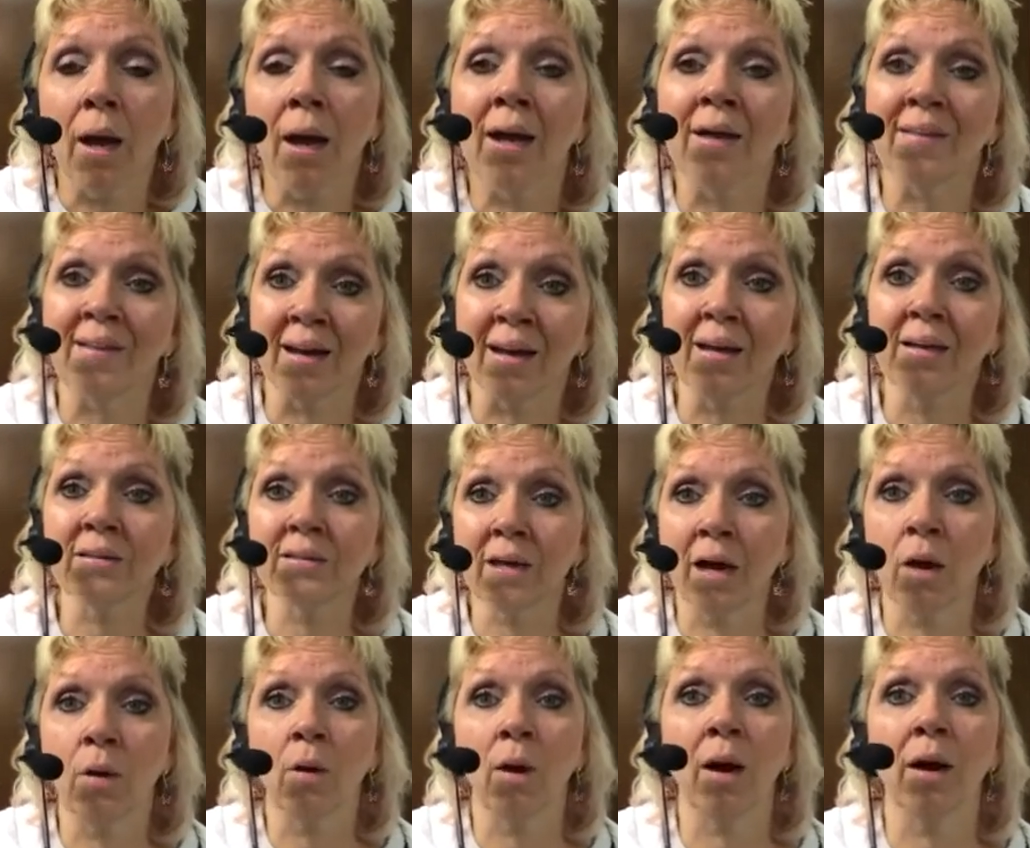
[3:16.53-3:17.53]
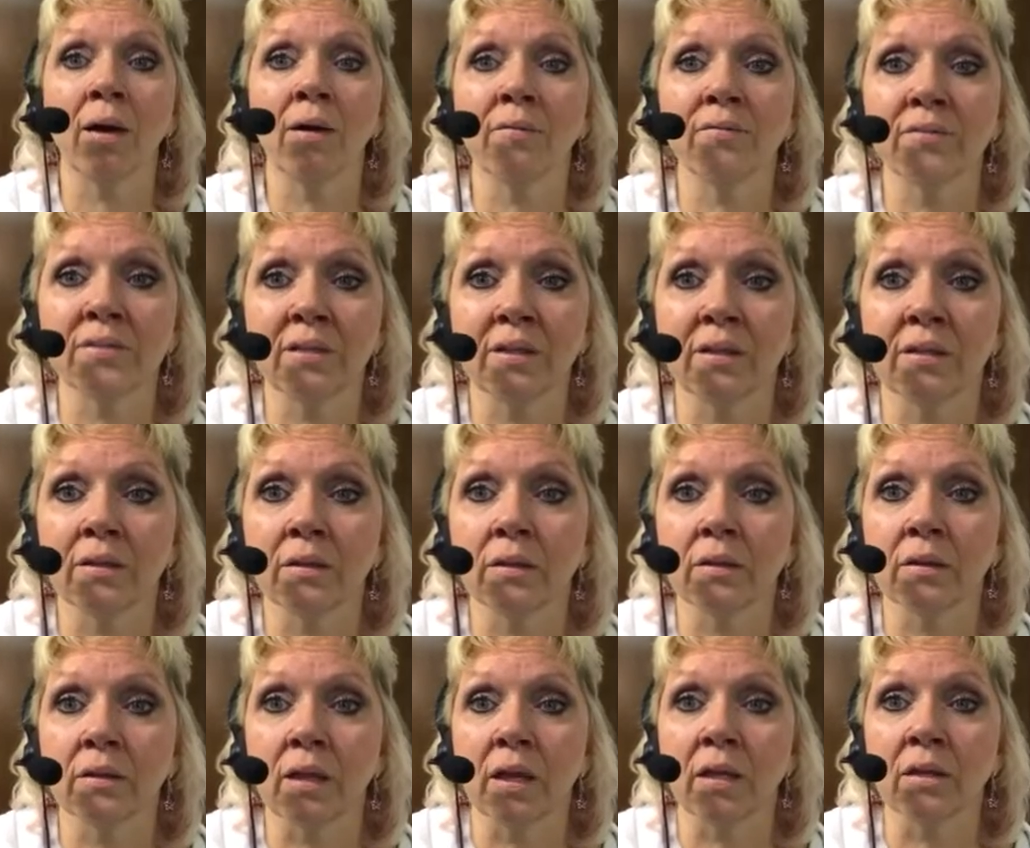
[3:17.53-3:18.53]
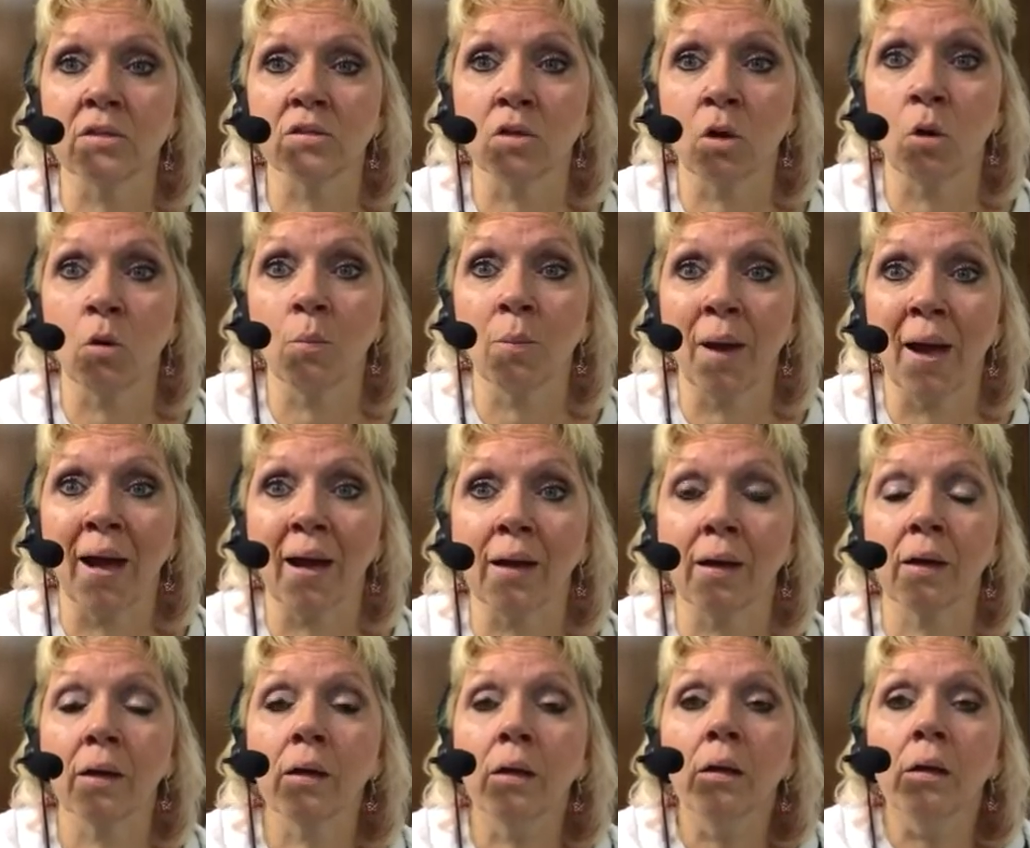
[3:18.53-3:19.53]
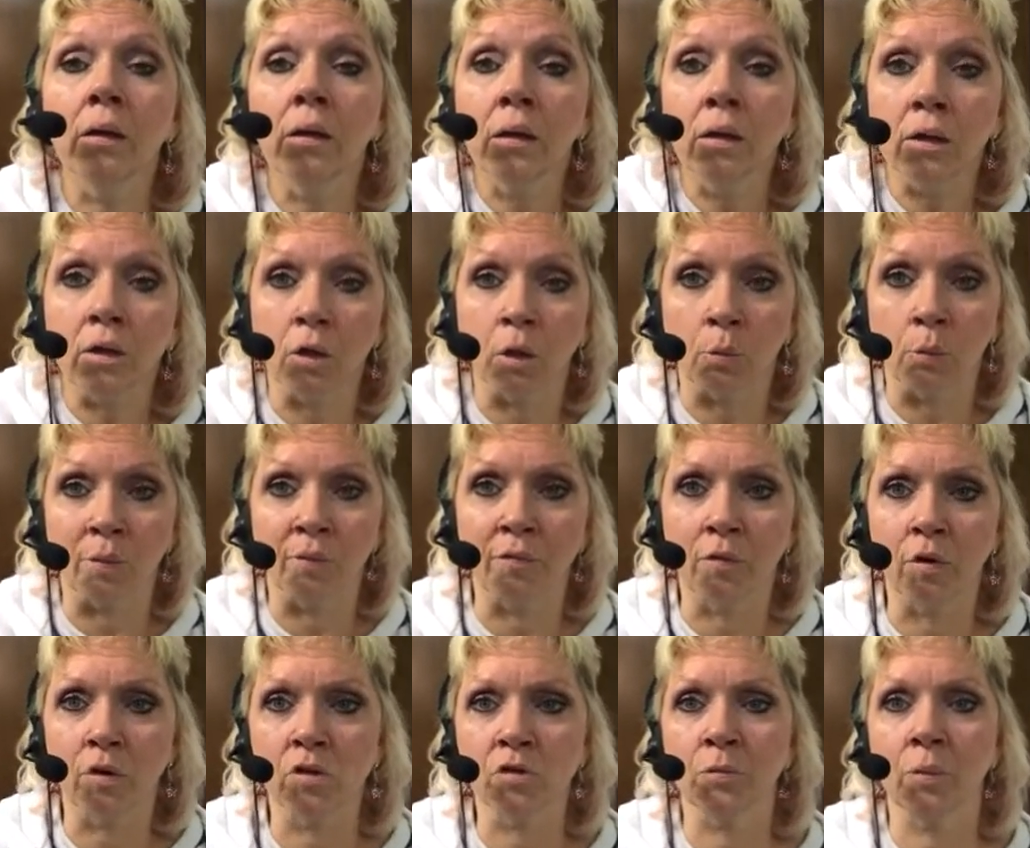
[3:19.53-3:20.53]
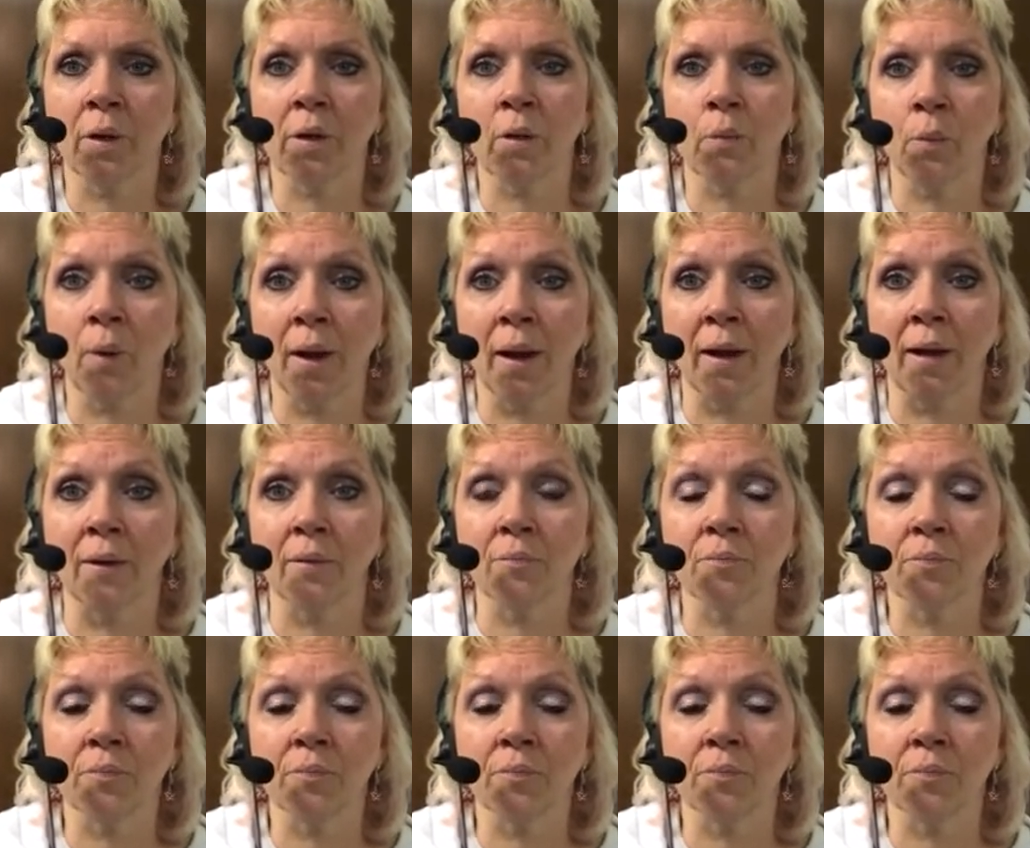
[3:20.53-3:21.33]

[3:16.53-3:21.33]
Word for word: And that is how I have seen things go back, you know, reverse right away.